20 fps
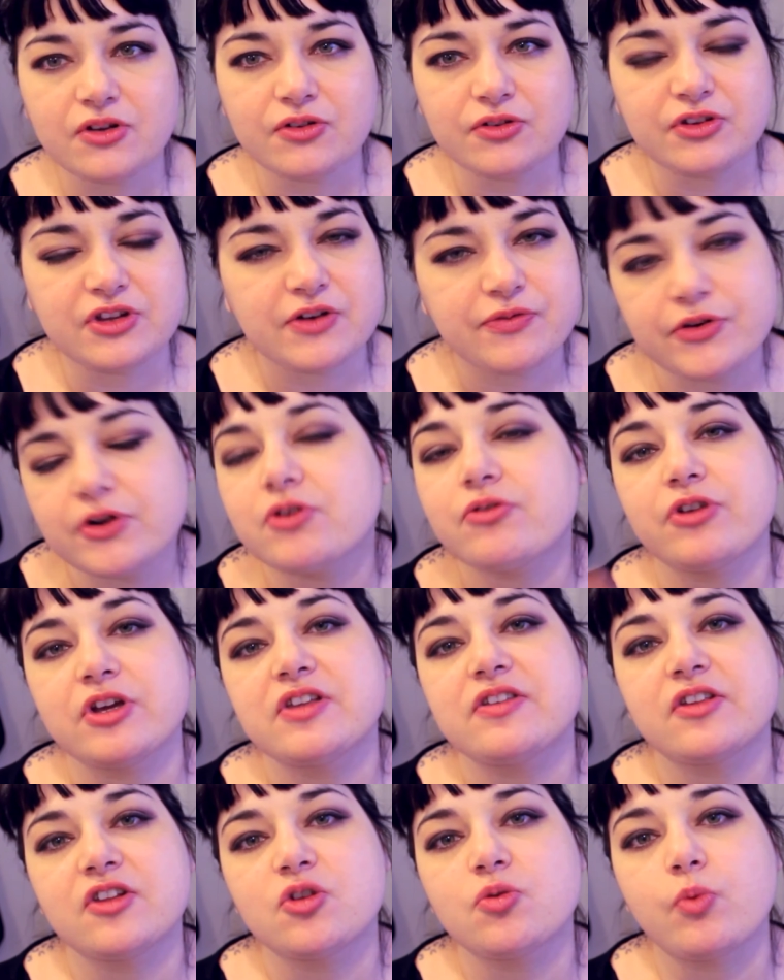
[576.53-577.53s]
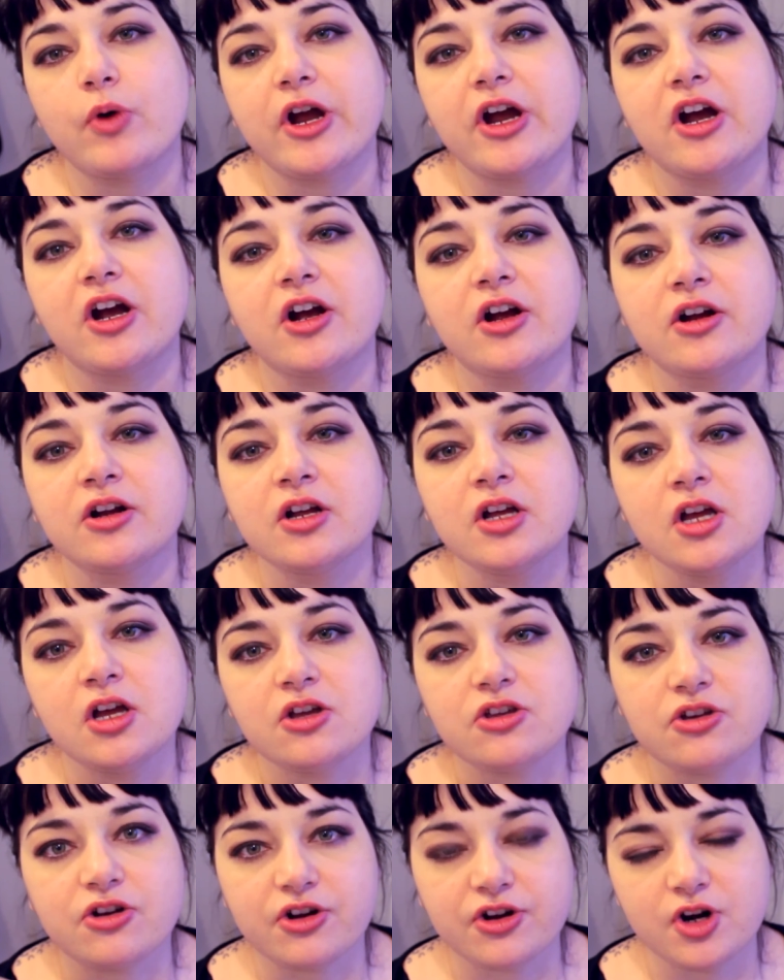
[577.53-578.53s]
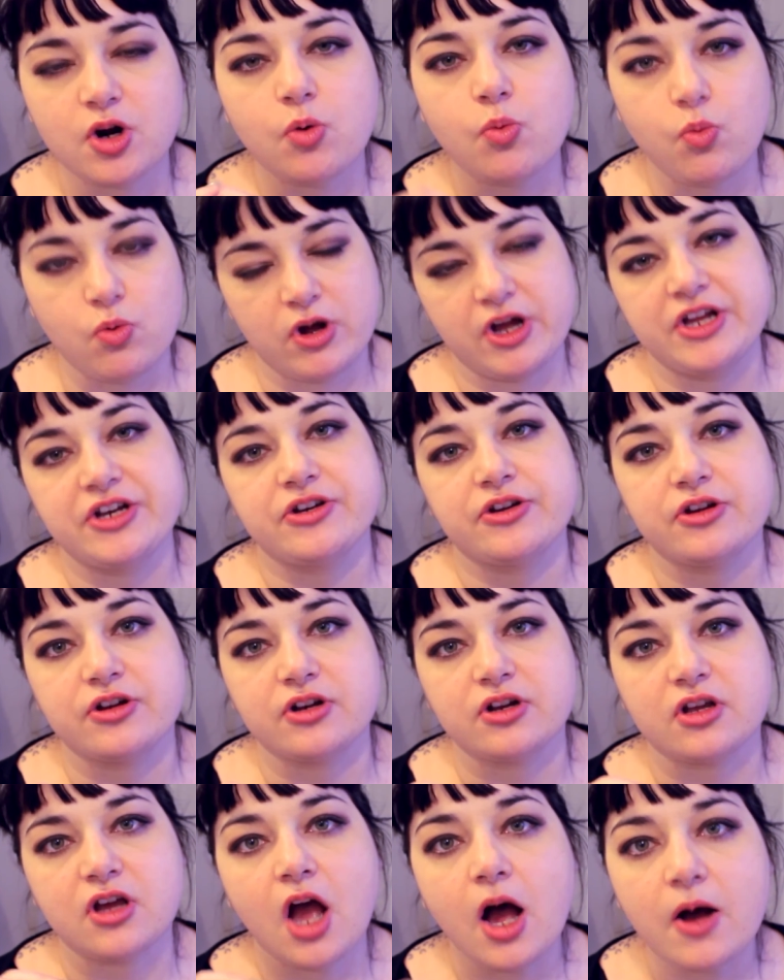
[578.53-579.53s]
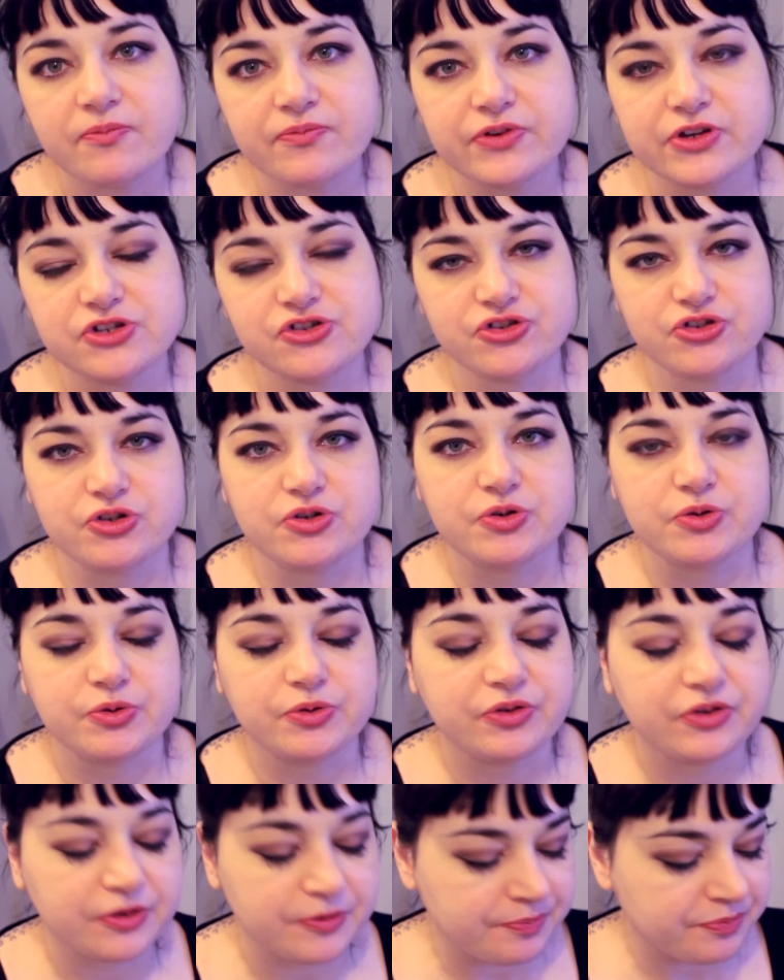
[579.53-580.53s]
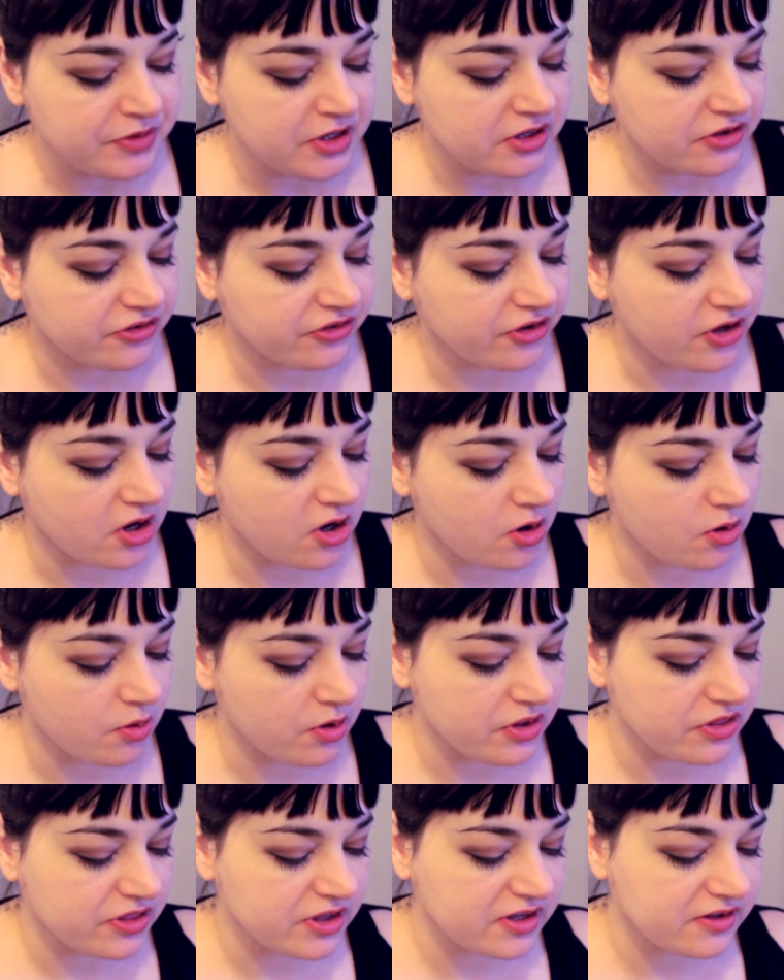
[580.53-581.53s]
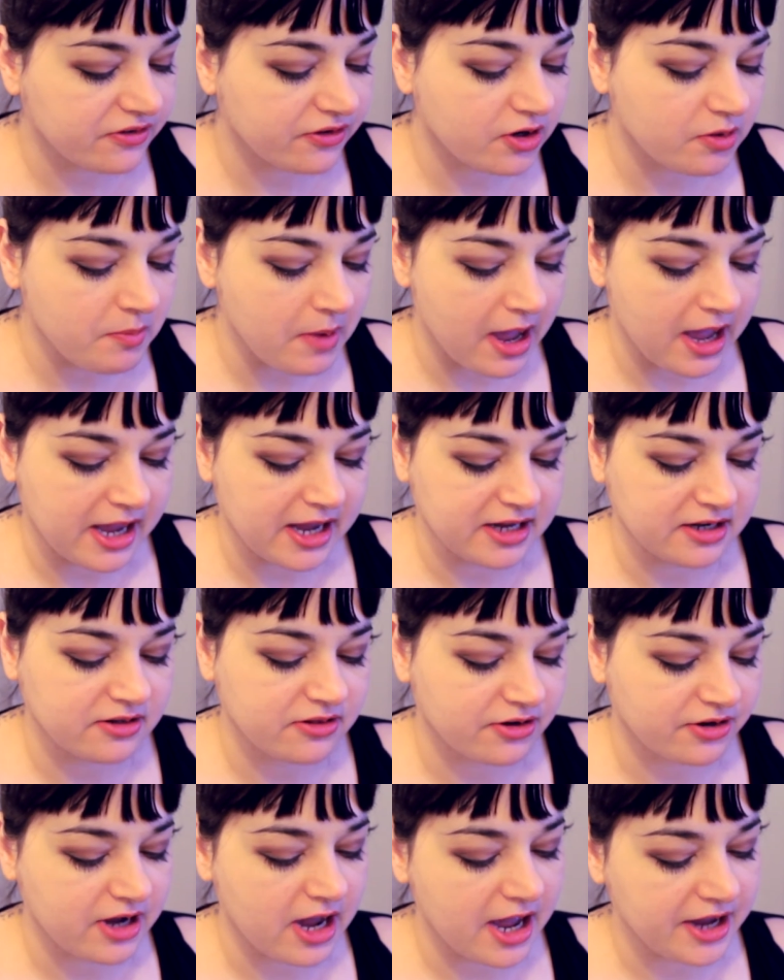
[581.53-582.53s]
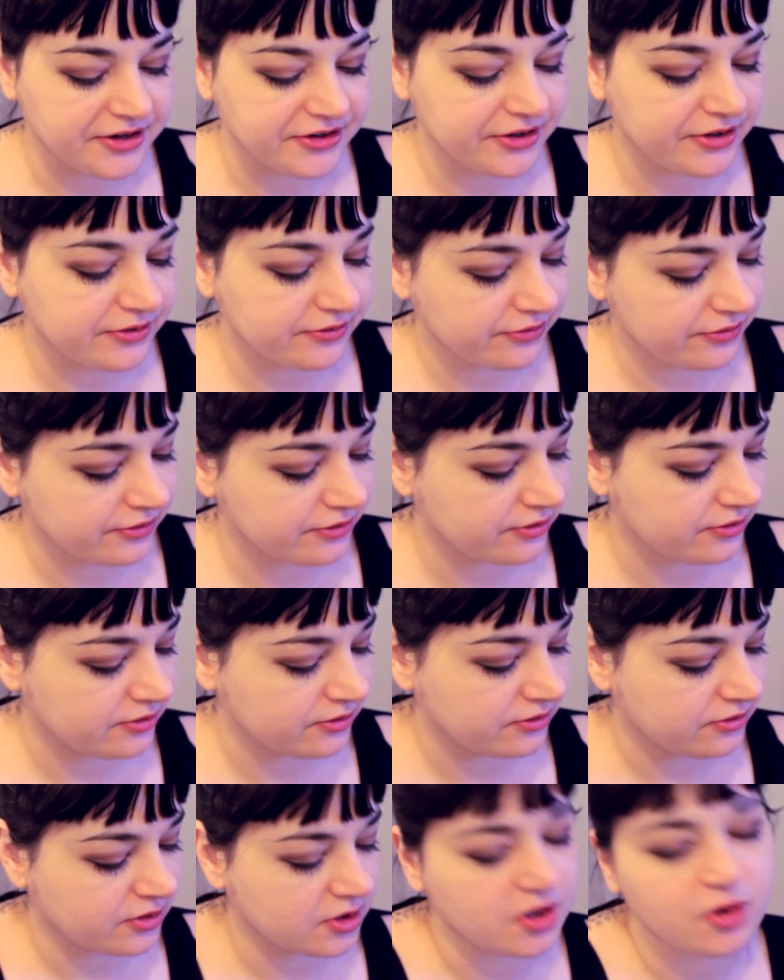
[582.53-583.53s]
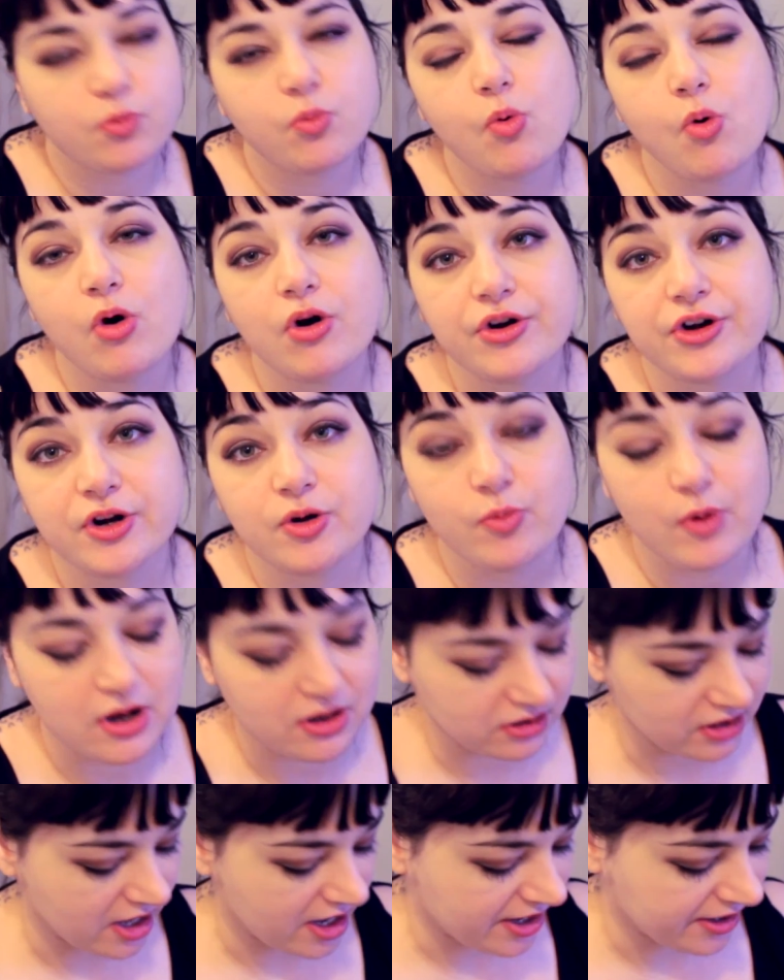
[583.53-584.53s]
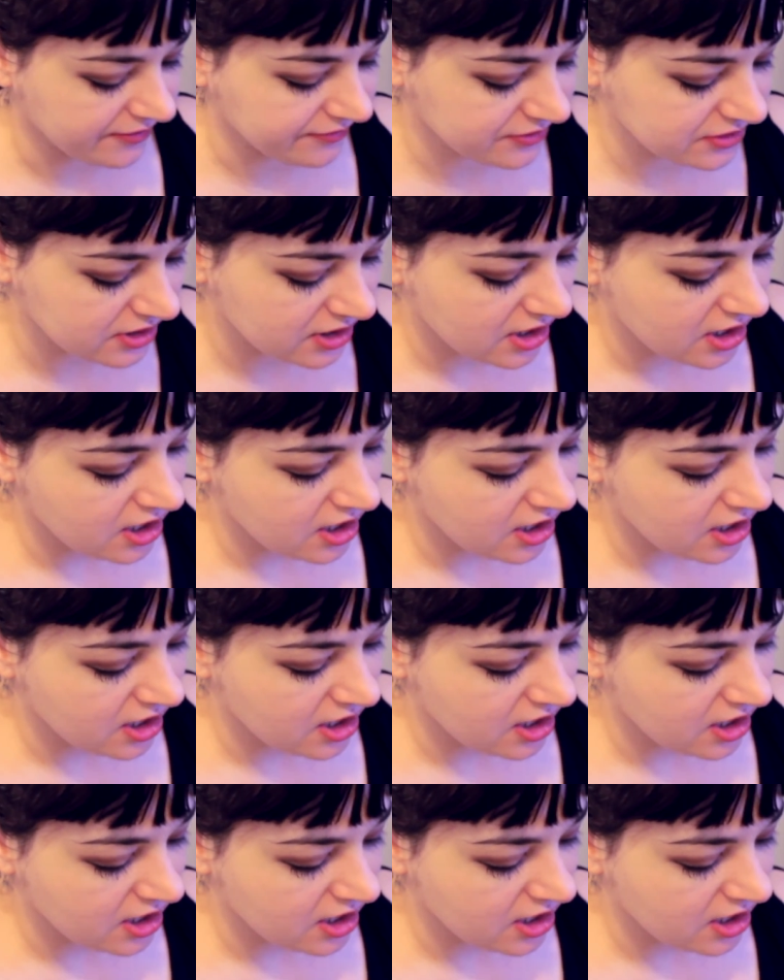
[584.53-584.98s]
Different reasons where you're going to want comfy shoes. So these are mine. They're worn and well loved.